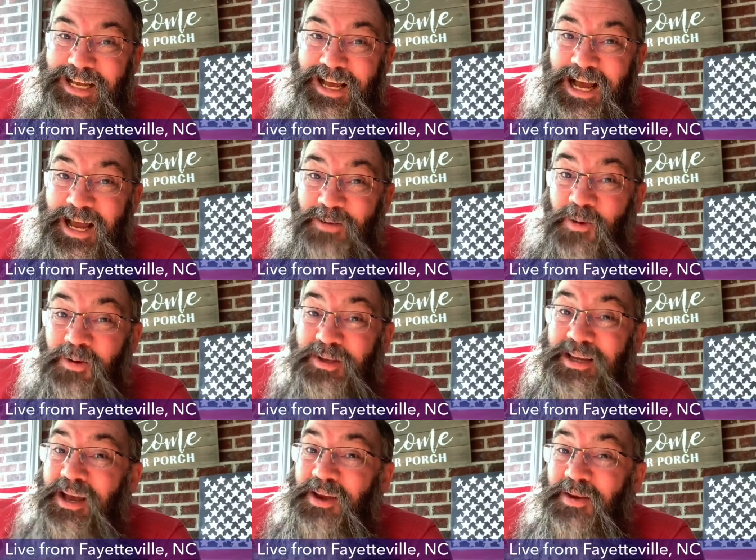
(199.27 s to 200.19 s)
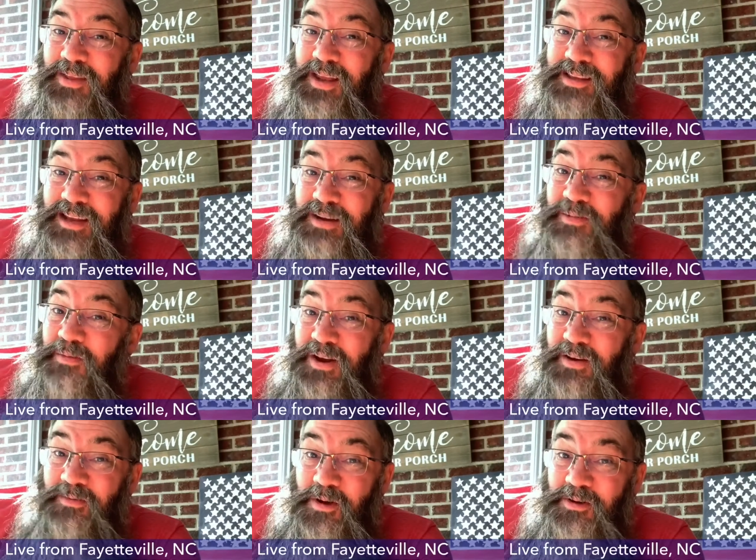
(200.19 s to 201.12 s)
I won't tell you that it's going to be a bed
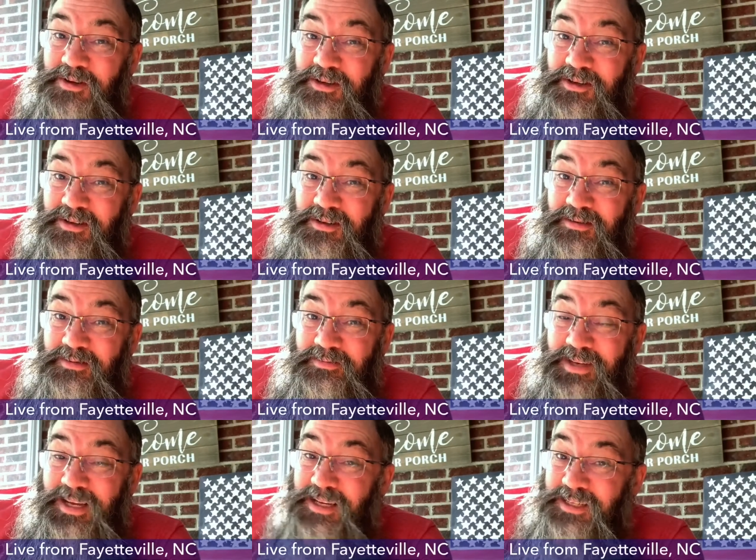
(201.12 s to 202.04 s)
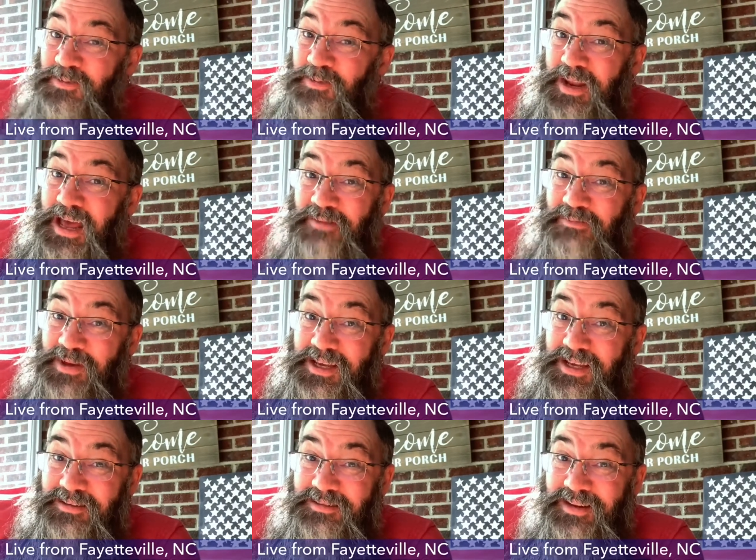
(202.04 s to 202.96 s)
of roses because it will not be.
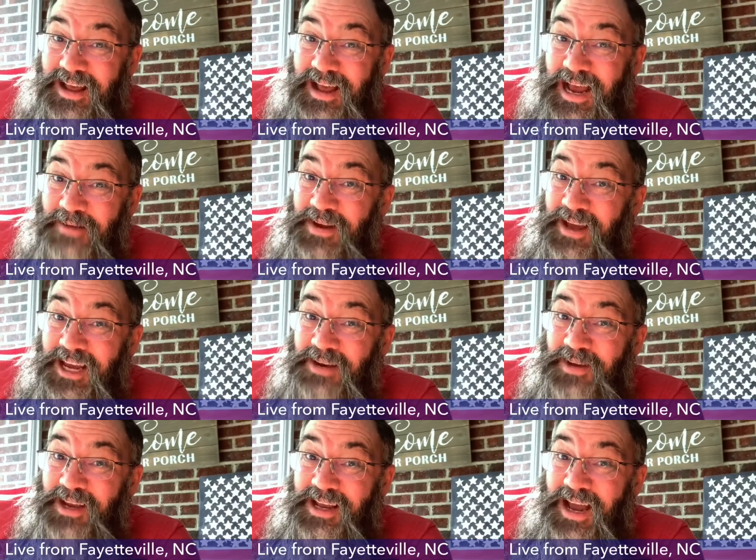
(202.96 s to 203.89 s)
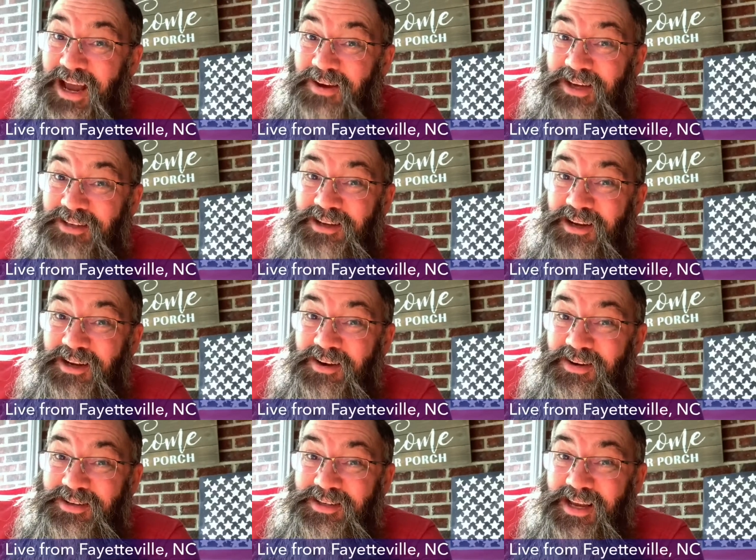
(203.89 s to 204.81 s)
I'm not going to be a guy who gets on here
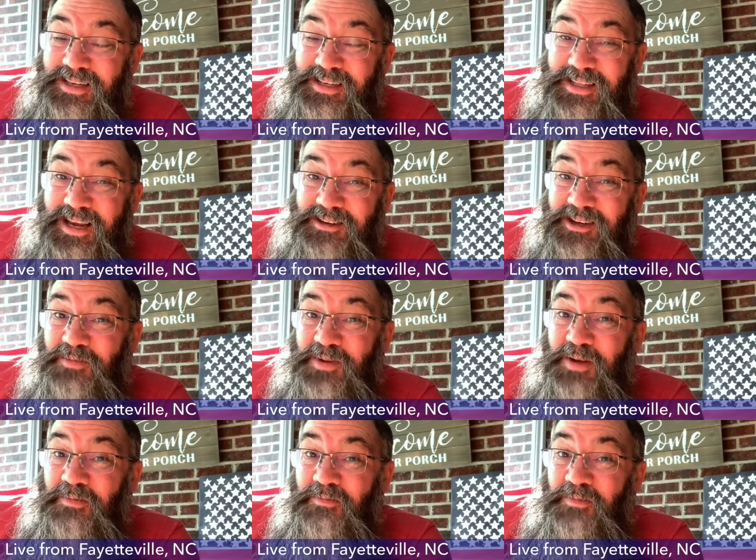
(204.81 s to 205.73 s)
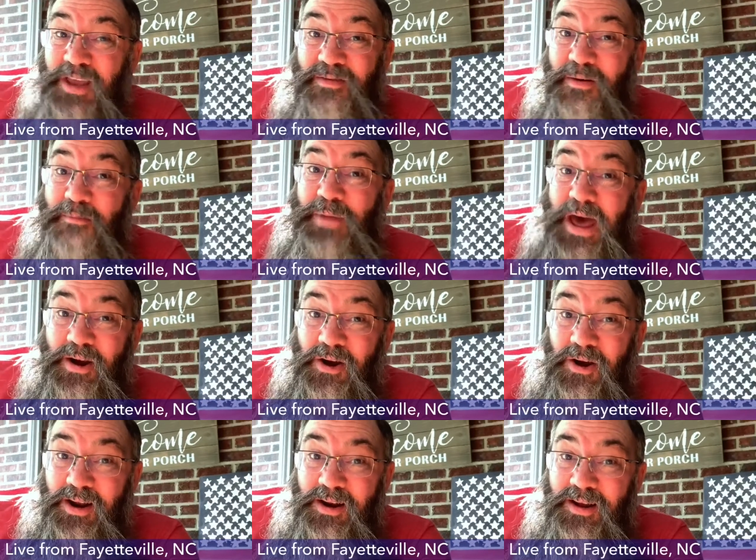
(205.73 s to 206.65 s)
and says things are going to be even
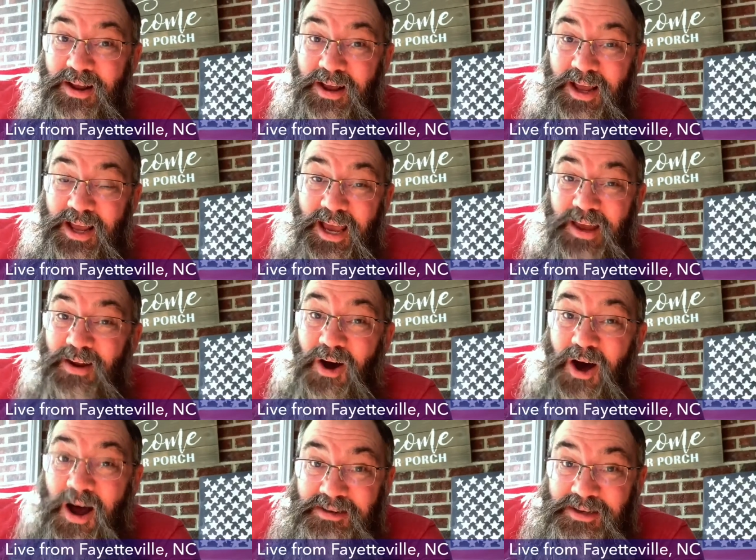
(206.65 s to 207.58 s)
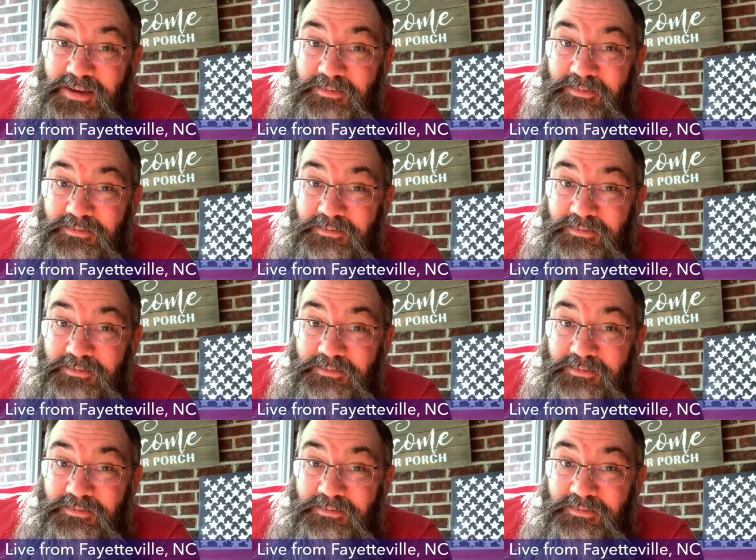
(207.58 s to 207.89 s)
better and, and awesome.